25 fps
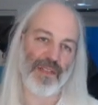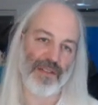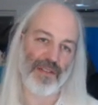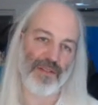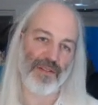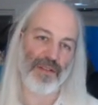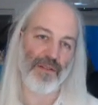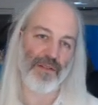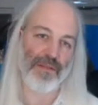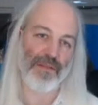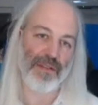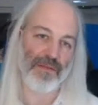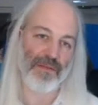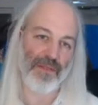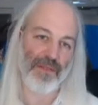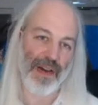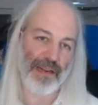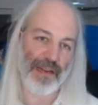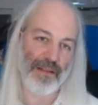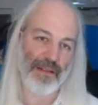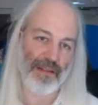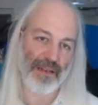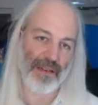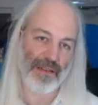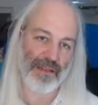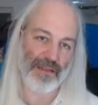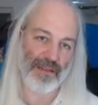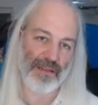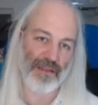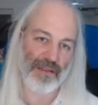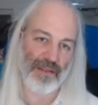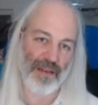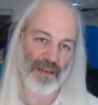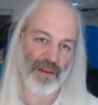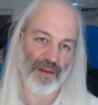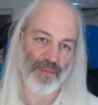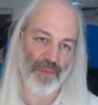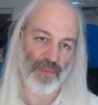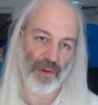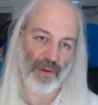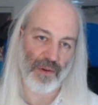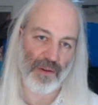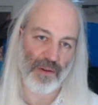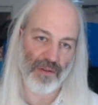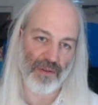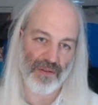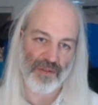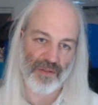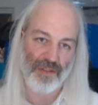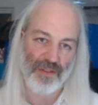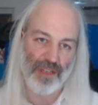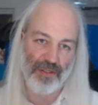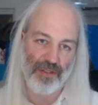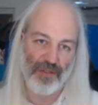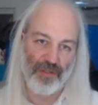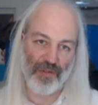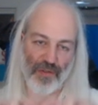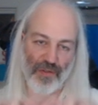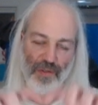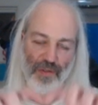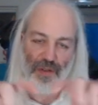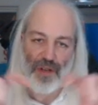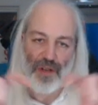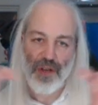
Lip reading: divide the necessary polygons just to